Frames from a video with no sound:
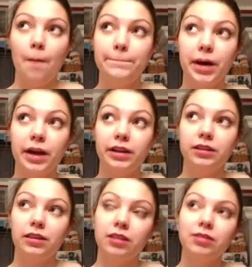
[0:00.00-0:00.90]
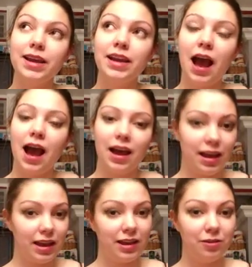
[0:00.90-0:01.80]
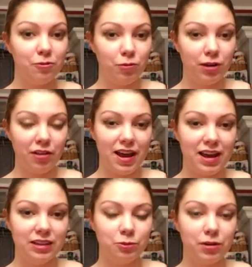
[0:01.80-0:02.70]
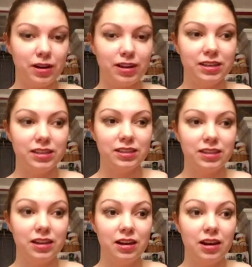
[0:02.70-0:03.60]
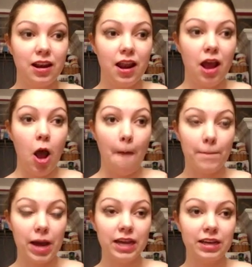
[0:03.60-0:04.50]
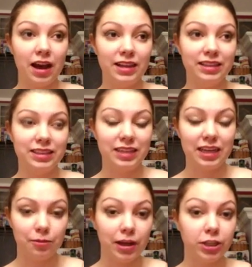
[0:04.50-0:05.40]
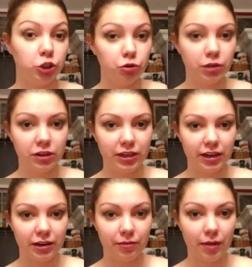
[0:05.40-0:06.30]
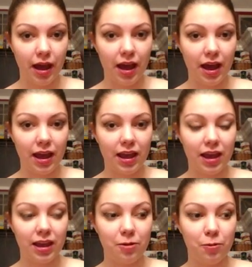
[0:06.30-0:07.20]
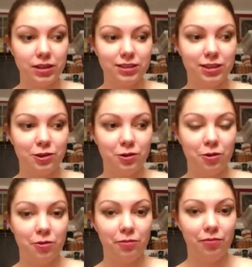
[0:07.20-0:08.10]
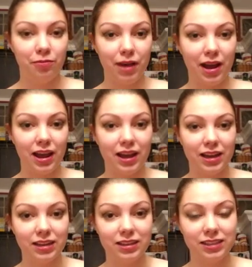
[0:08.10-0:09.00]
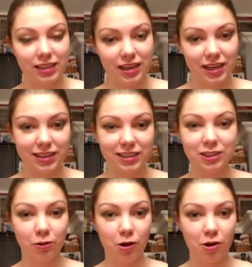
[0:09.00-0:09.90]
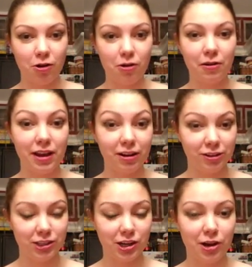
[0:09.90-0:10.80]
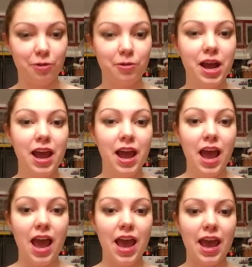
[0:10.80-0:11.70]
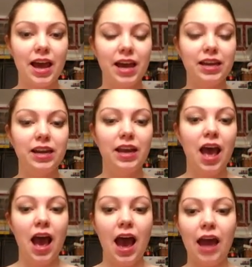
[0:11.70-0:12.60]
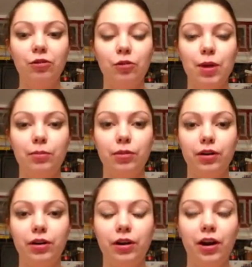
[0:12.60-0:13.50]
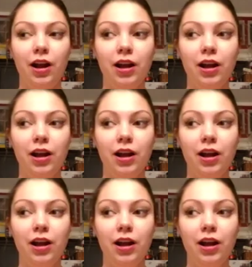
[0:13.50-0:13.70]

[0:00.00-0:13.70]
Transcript: but the thing I realized was my gut instinct my junior year. I went to my city's local air show, and I remember